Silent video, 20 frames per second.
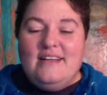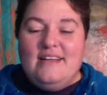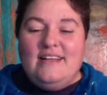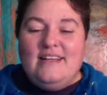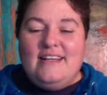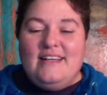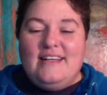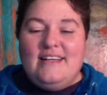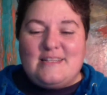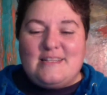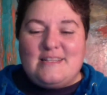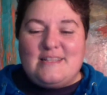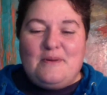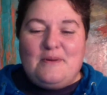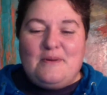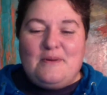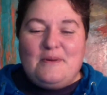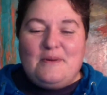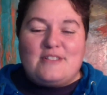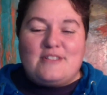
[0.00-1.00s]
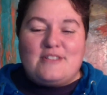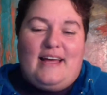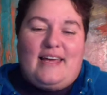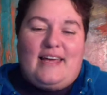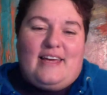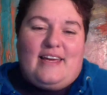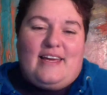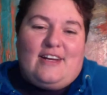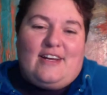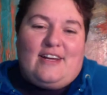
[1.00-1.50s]
is supposed to be
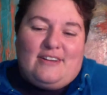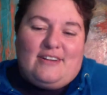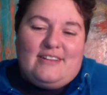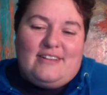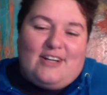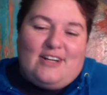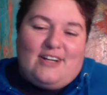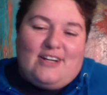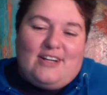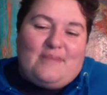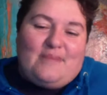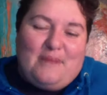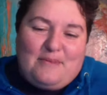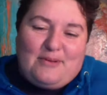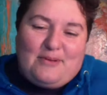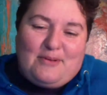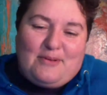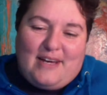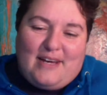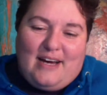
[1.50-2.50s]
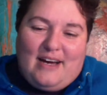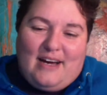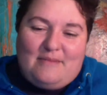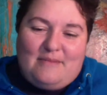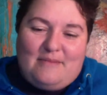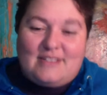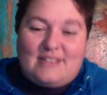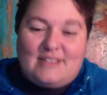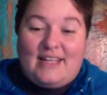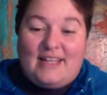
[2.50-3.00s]
like encouraging all the people who
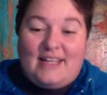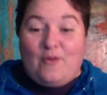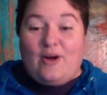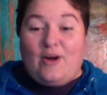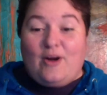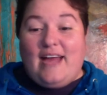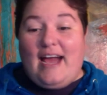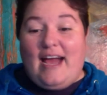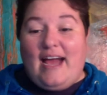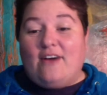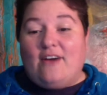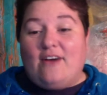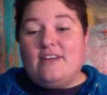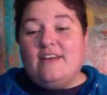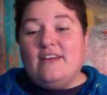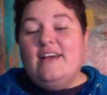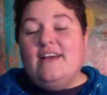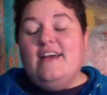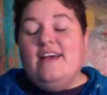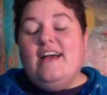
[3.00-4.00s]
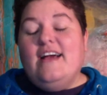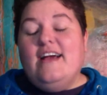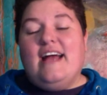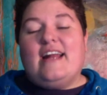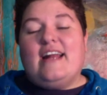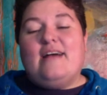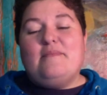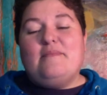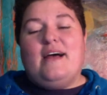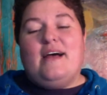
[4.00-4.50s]
come to like work out.
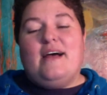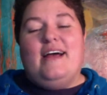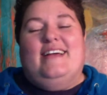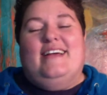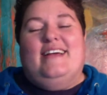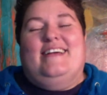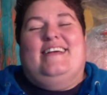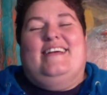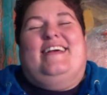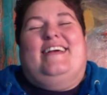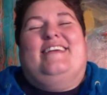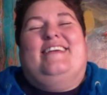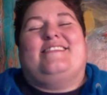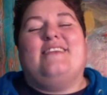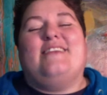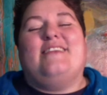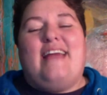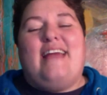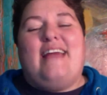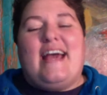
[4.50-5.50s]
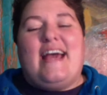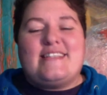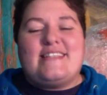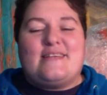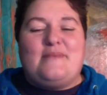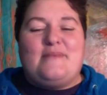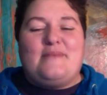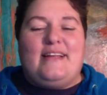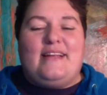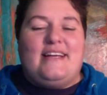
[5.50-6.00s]
And I'm like, so they'd
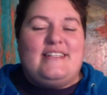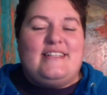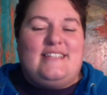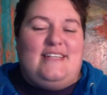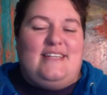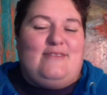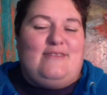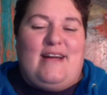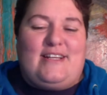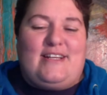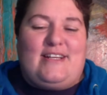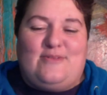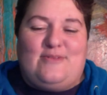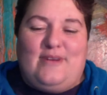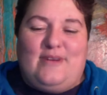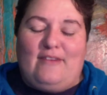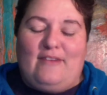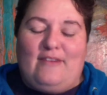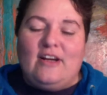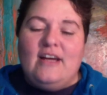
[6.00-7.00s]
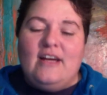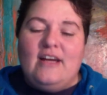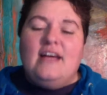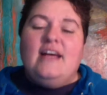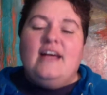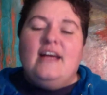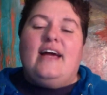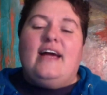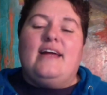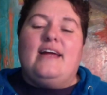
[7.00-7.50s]
ask about like T-Rex or whatever.
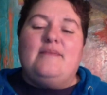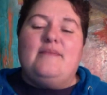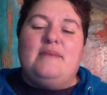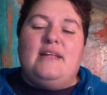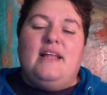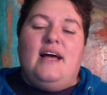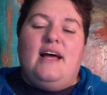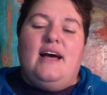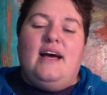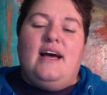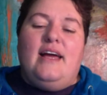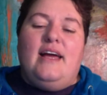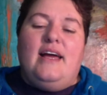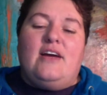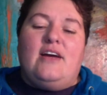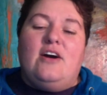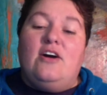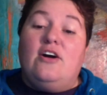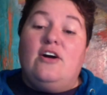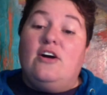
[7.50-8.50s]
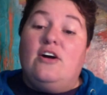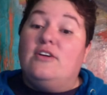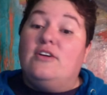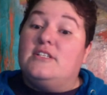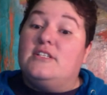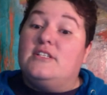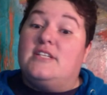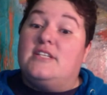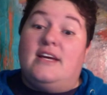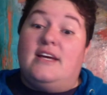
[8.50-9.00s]
And I'd be like, oh,
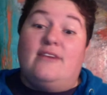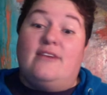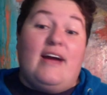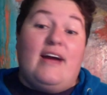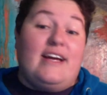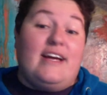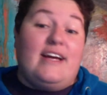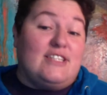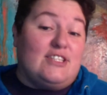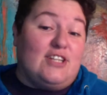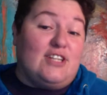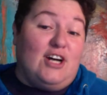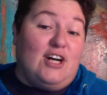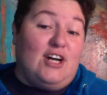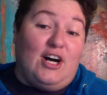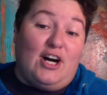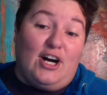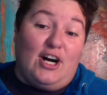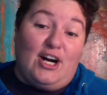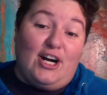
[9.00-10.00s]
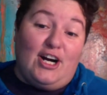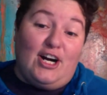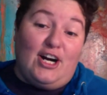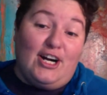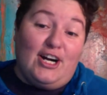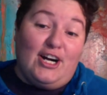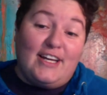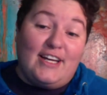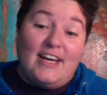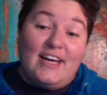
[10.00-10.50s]
the T-Rex is
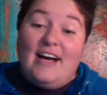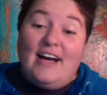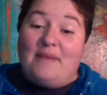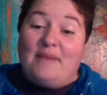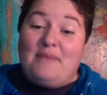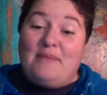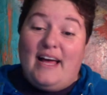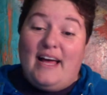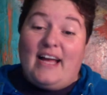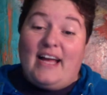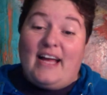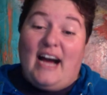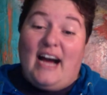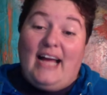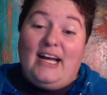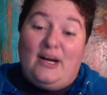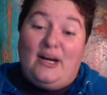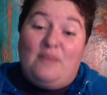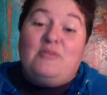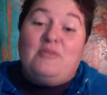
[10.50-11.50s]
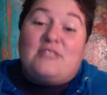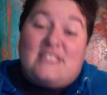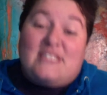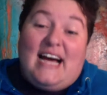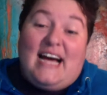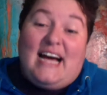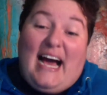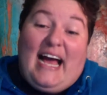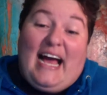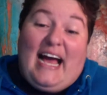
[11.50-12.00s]
hard. I'm like, I almost
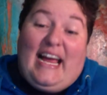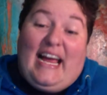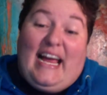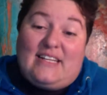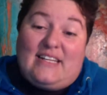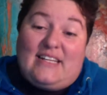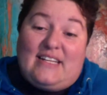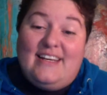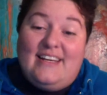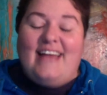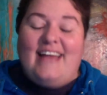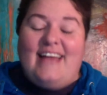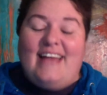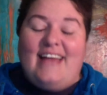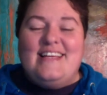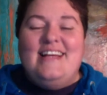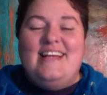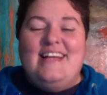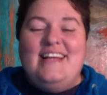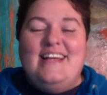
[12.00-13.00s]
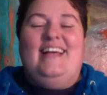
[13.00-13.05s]
died. And